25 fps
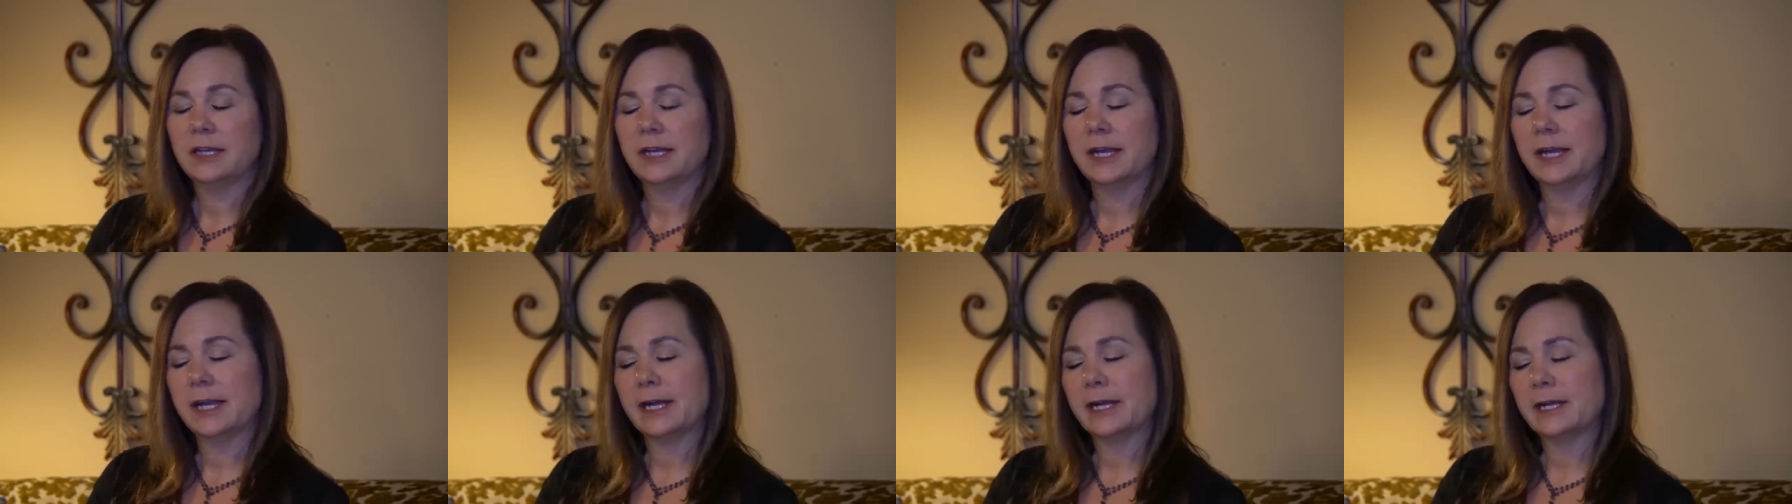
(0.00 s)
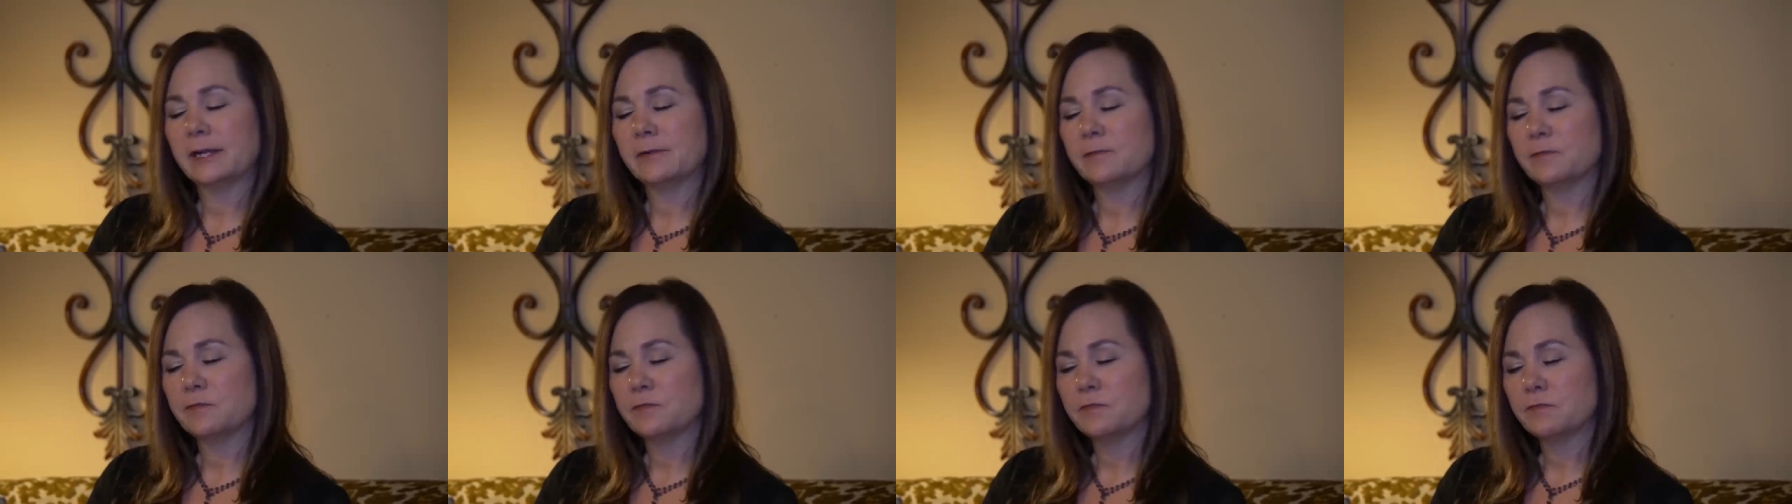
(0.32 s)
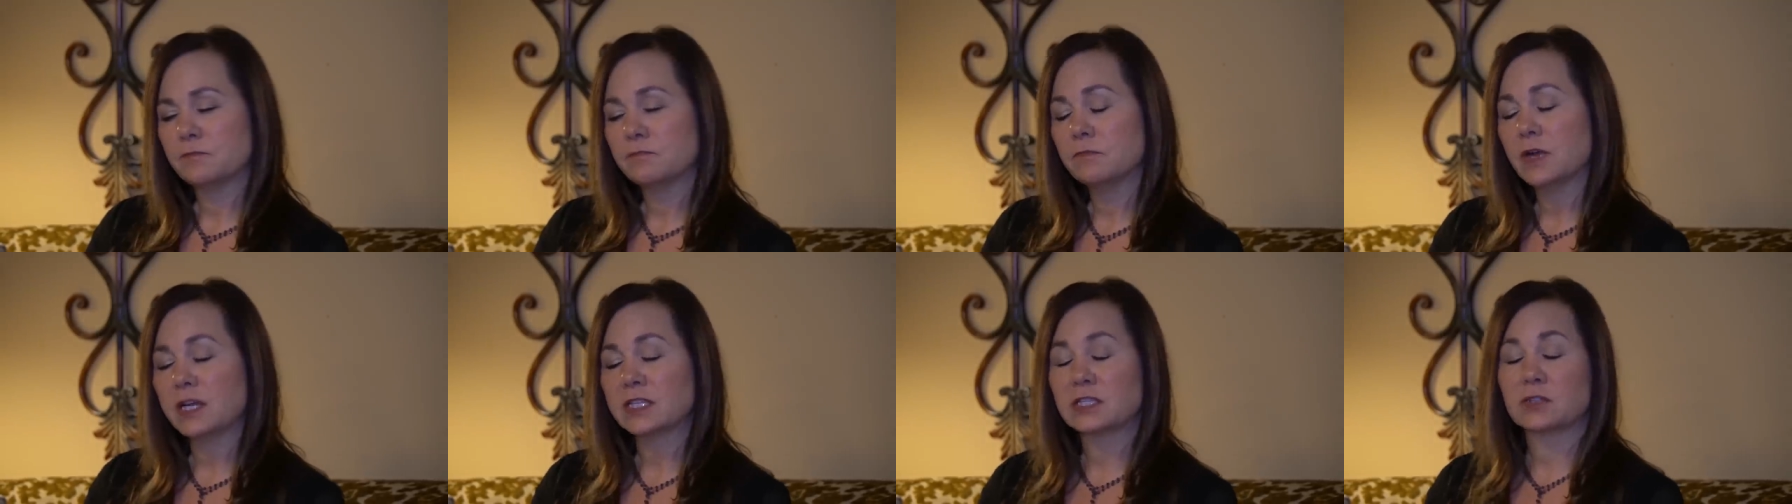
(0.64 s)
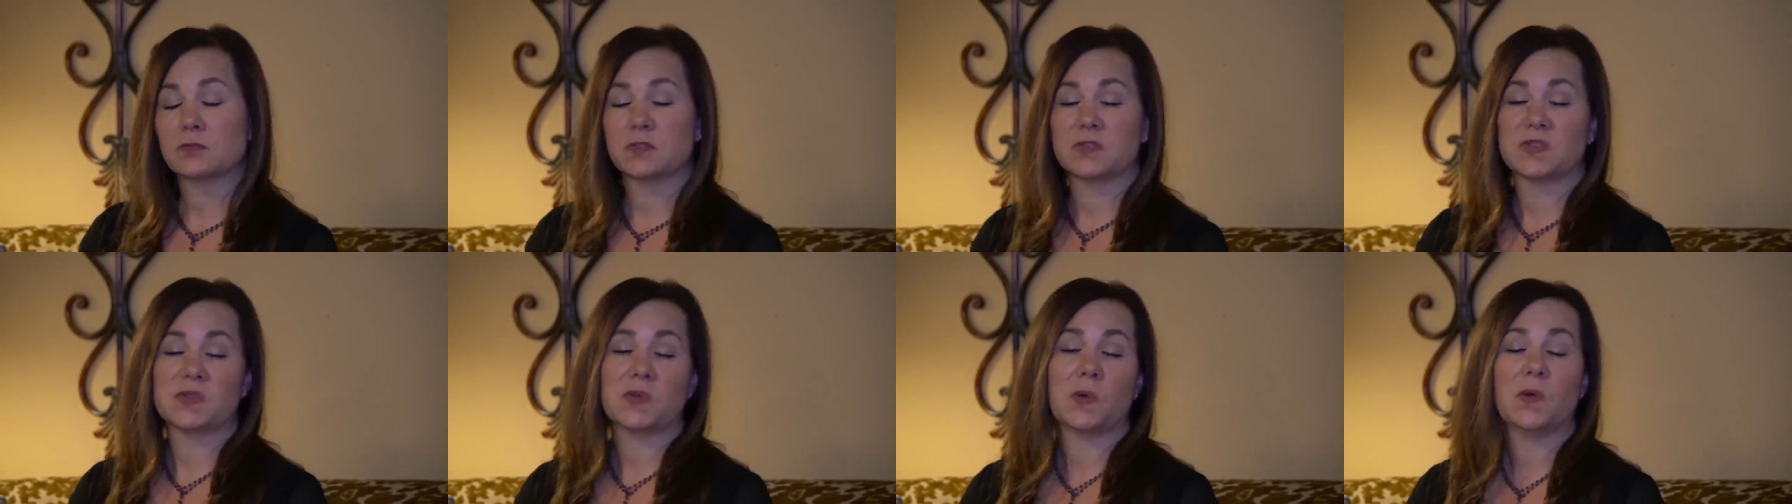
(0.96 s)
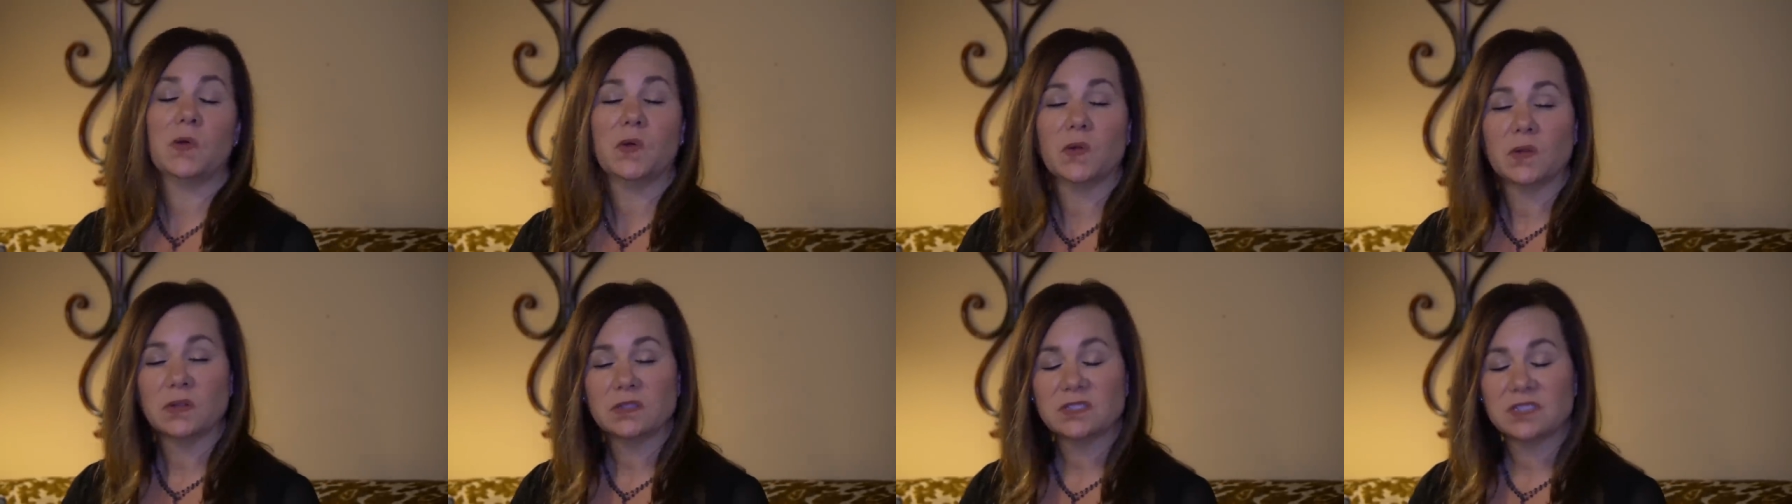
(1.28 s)
um, must
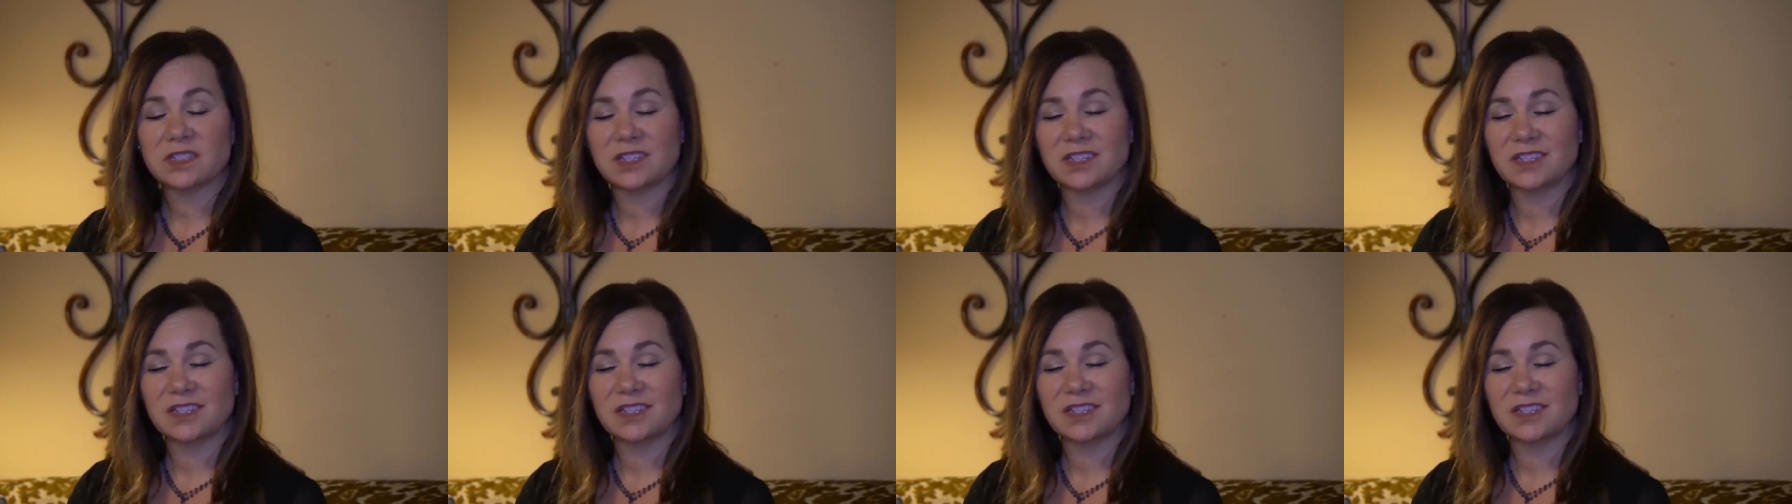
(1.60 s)
result